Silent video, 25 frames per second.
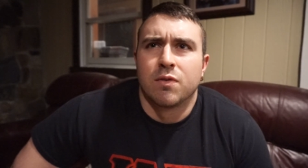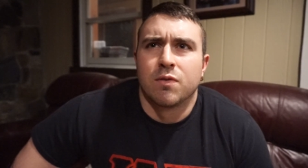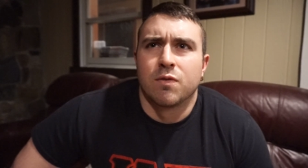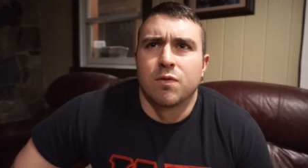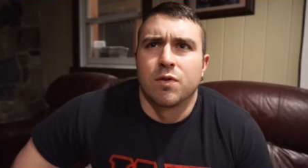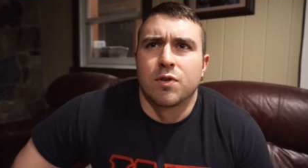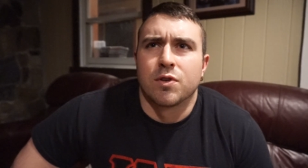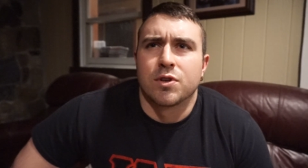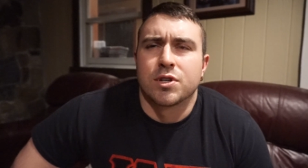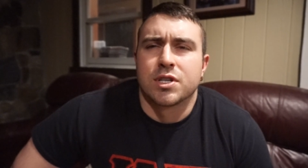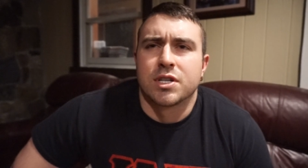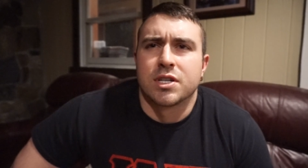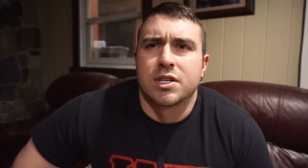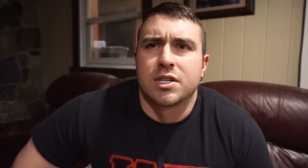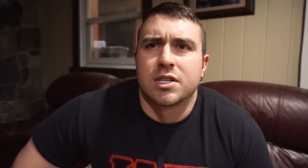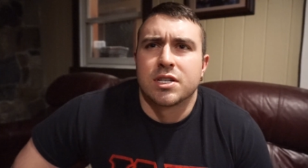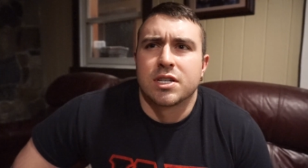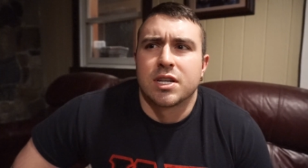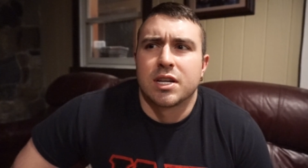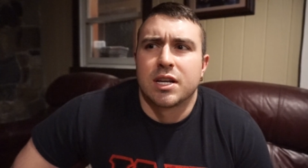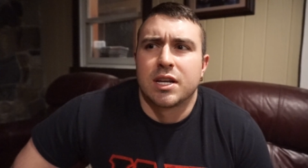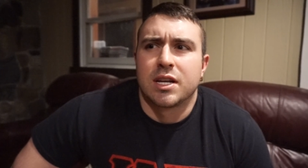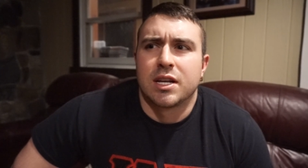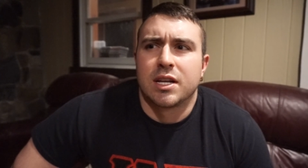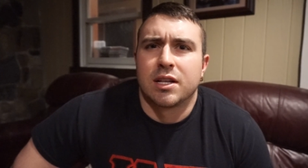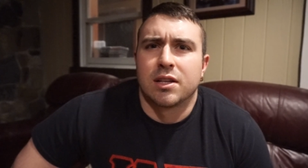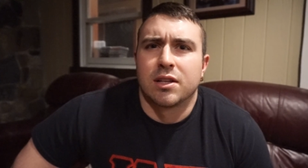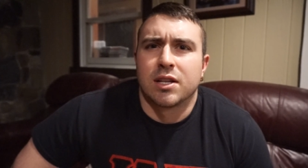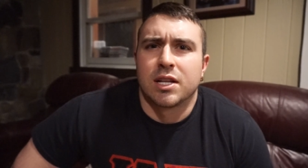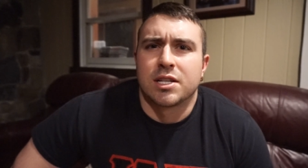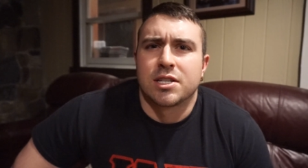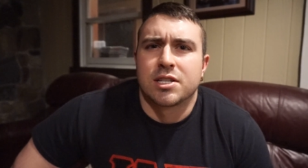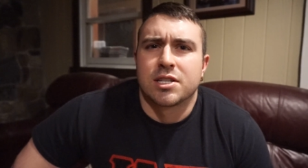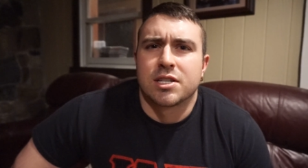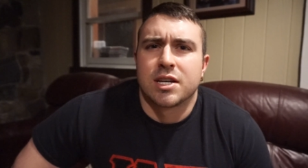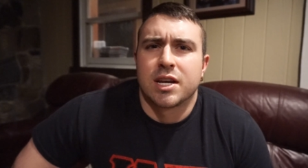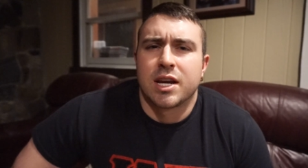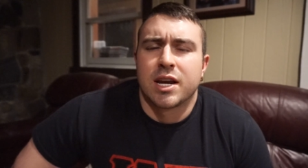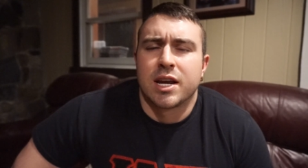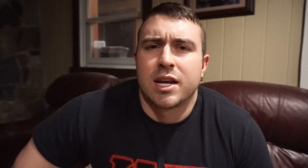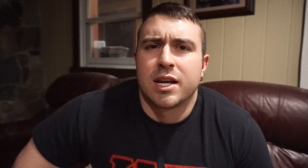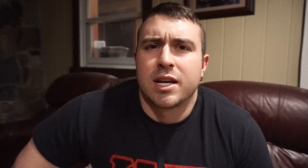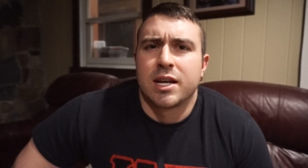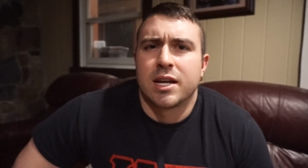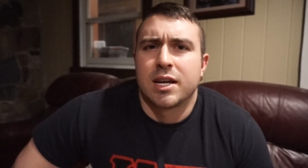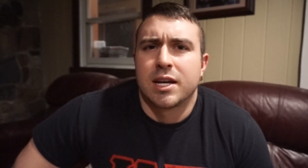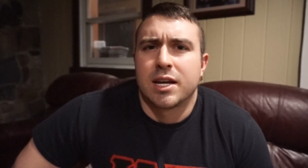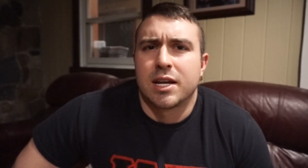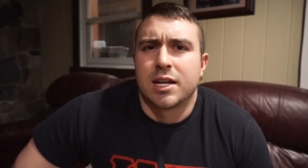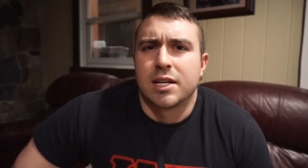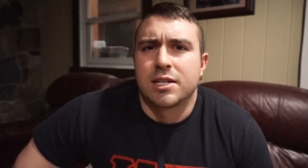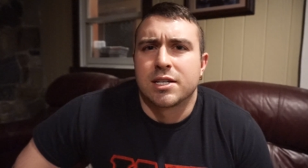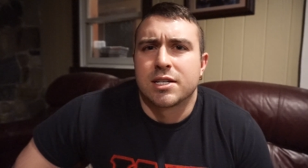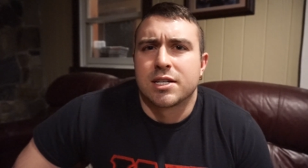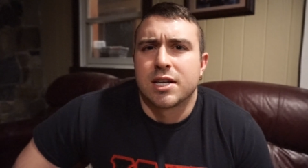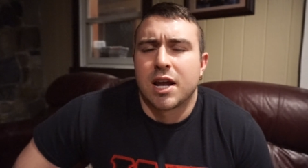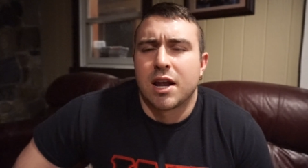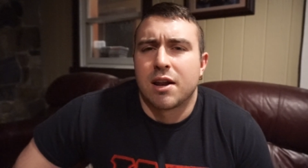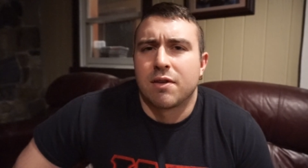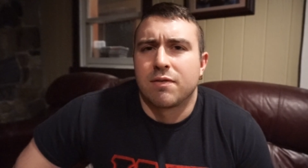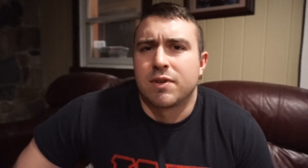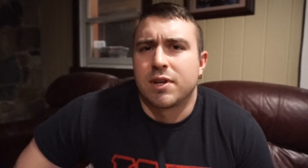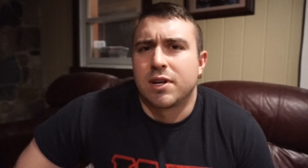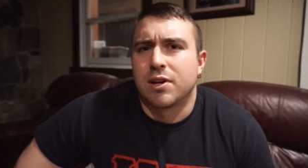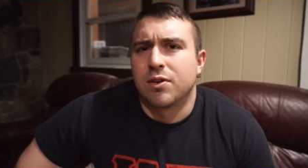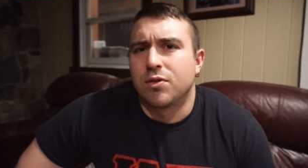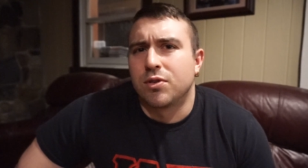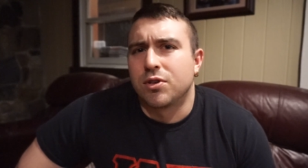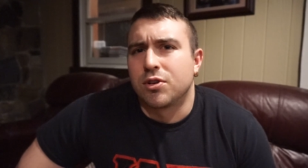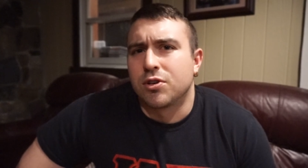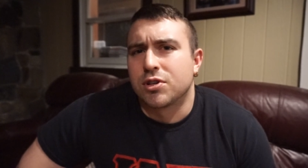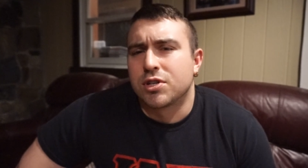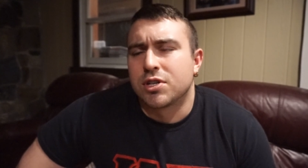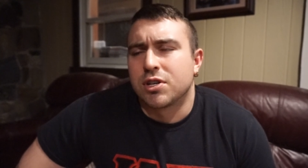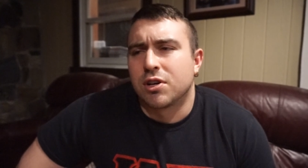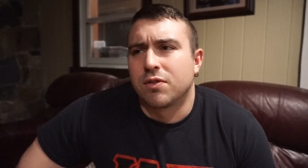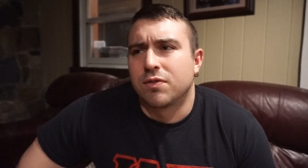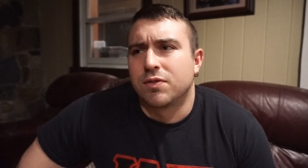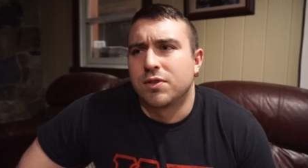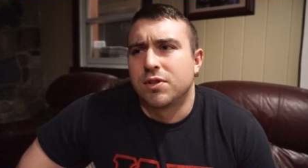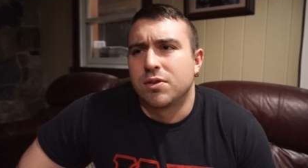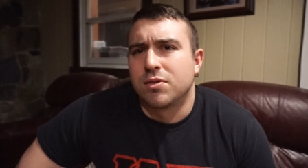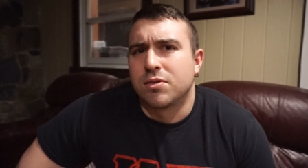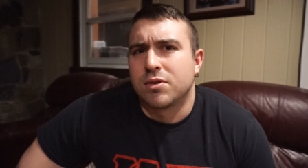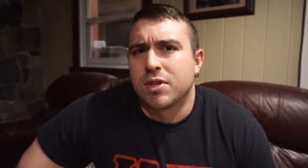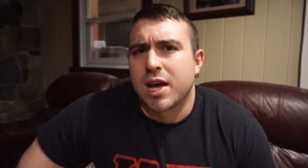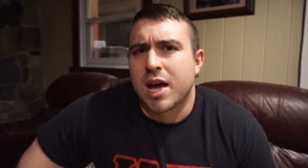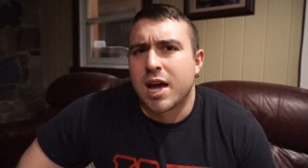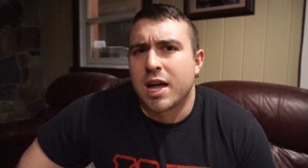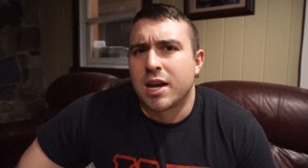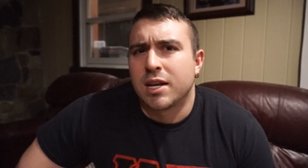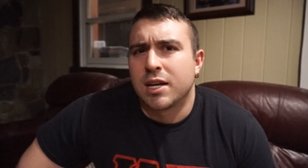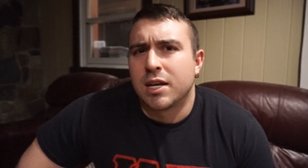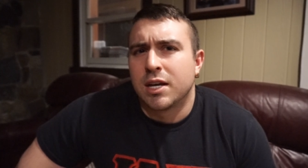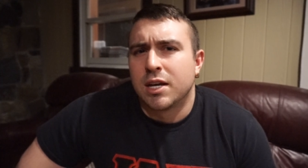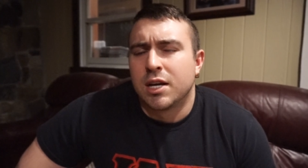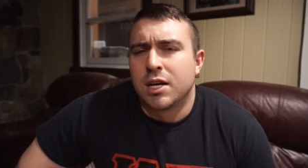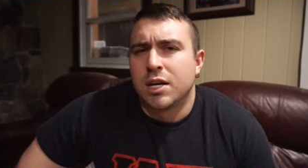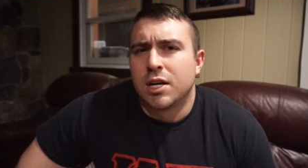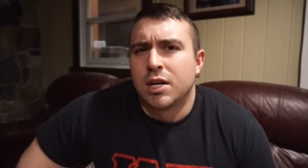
versus let's say instead of killing yourself doing that,